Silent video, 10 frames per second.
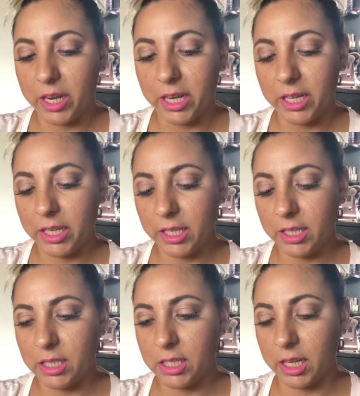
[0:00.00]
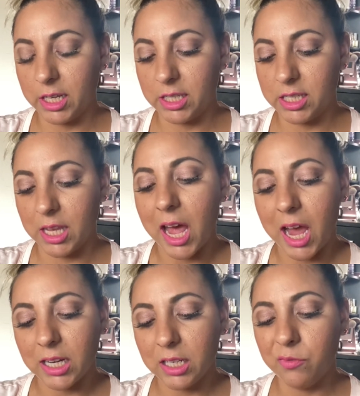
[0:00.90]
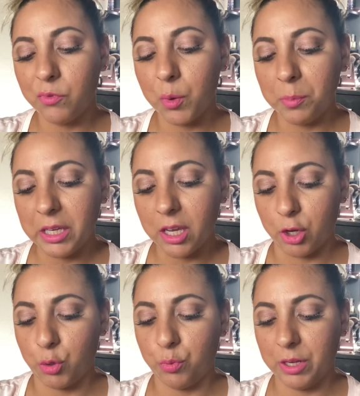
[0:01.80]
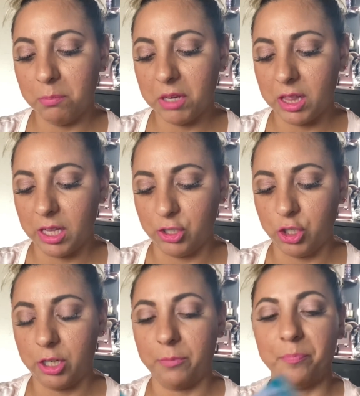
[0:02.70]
it is, and it's the Acne Foaming Cream Cleanser,